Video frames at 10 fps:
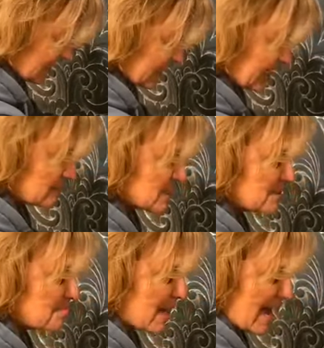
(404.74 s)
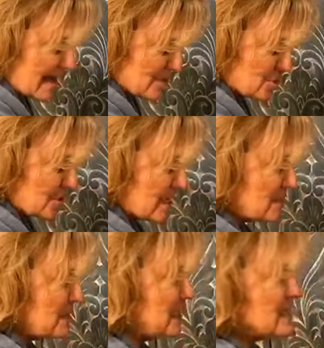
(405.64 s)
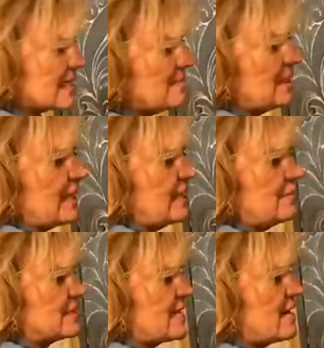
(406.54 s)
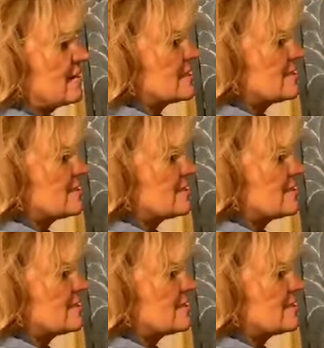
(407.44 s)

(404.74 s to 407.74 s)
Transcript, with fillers: It comes in black. It sure does, but it doesn't come in any metallics.